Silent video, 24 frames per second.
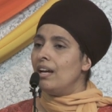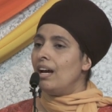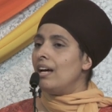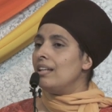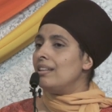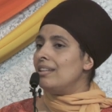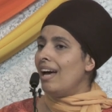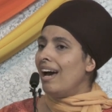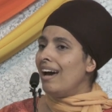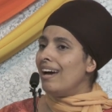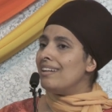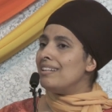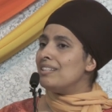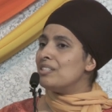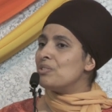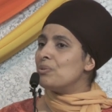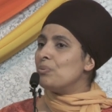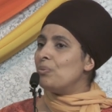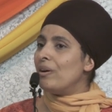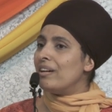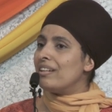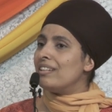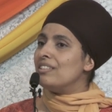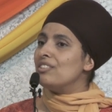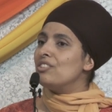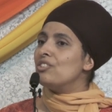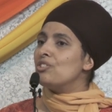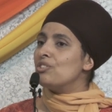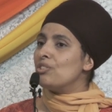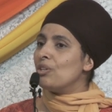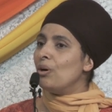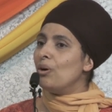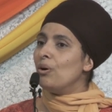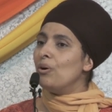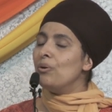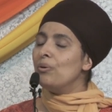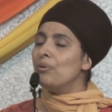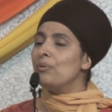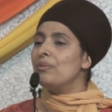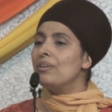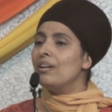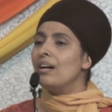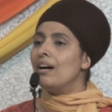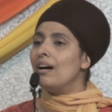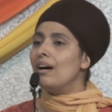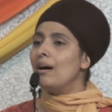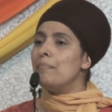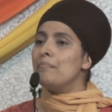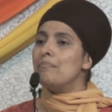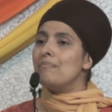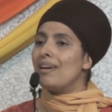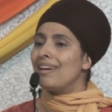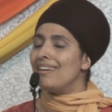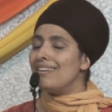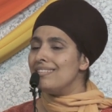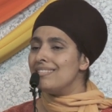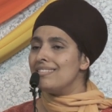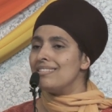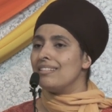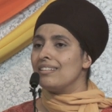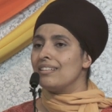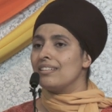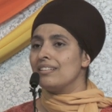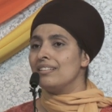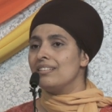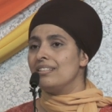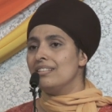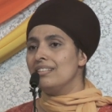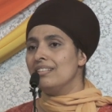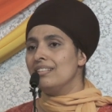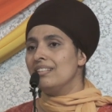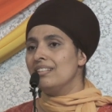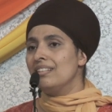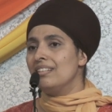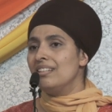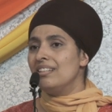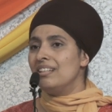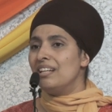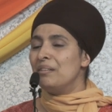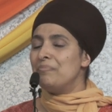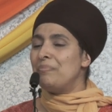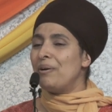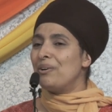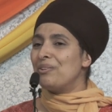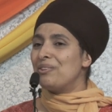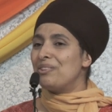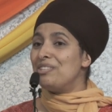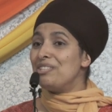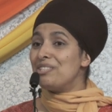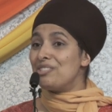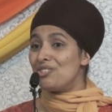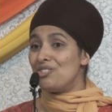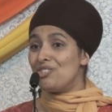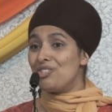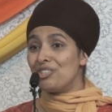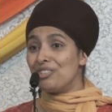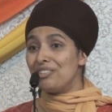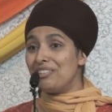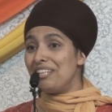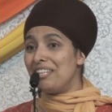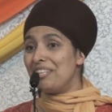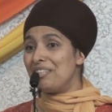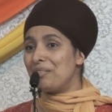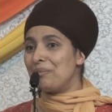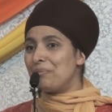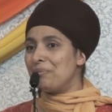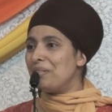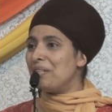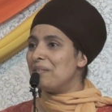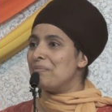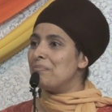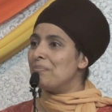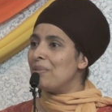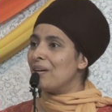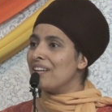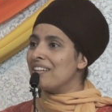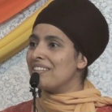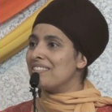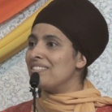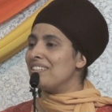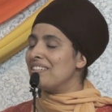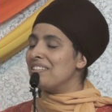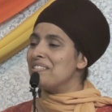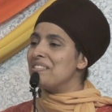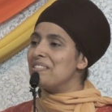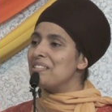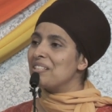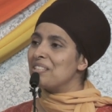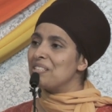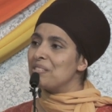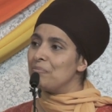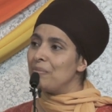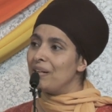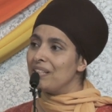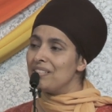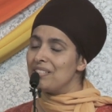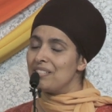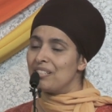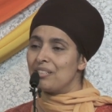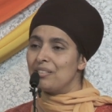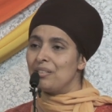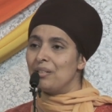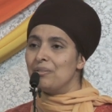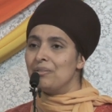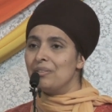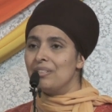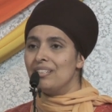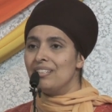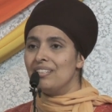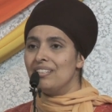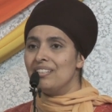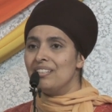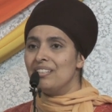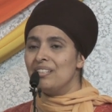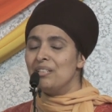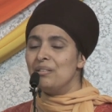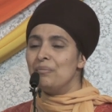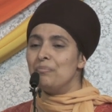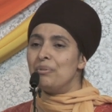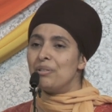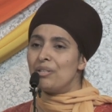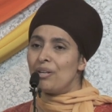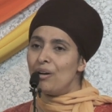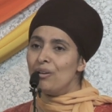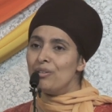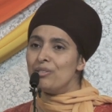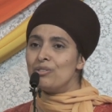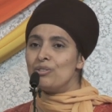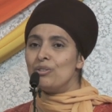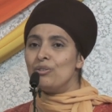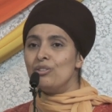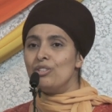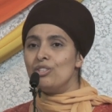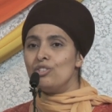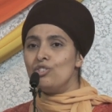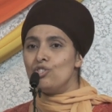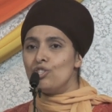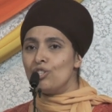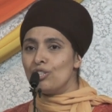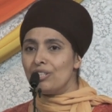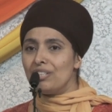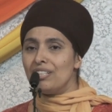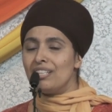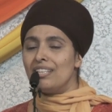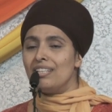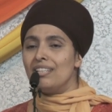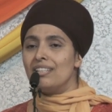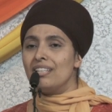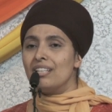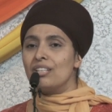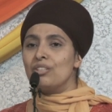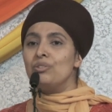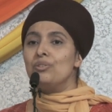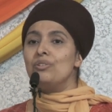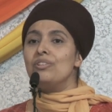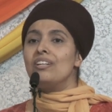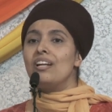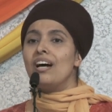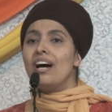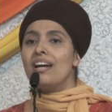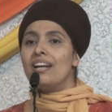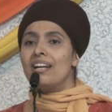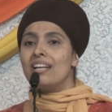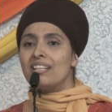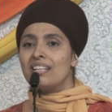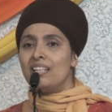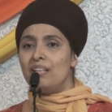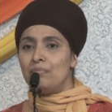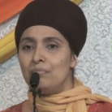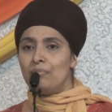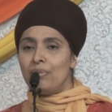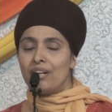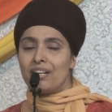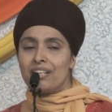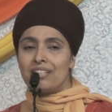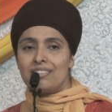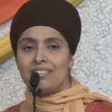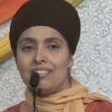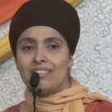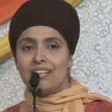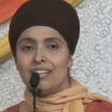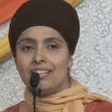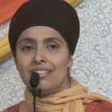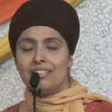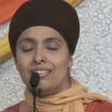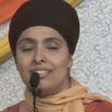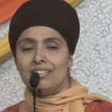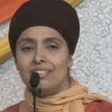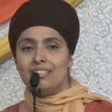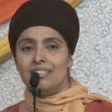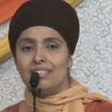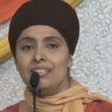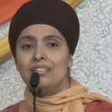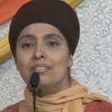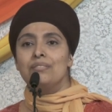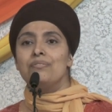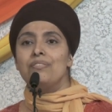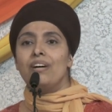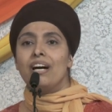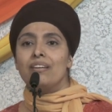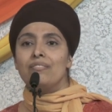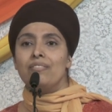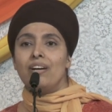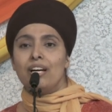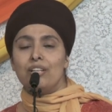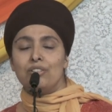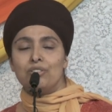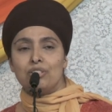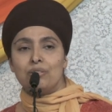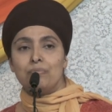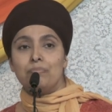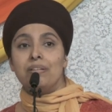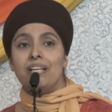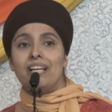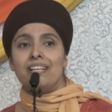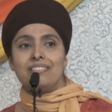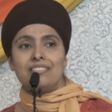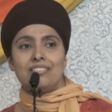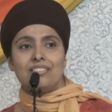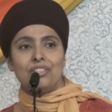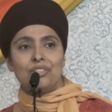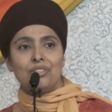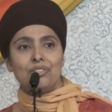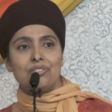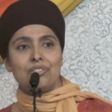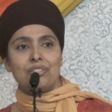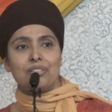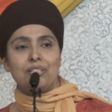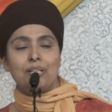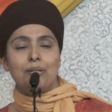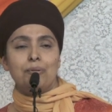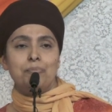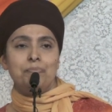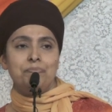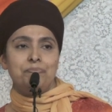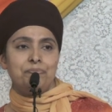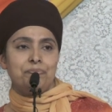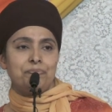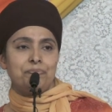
And that is what is so amazing about this journey that we embarked on six months ago but also the journey that Guru Nanak embarked on 500 plus years ago.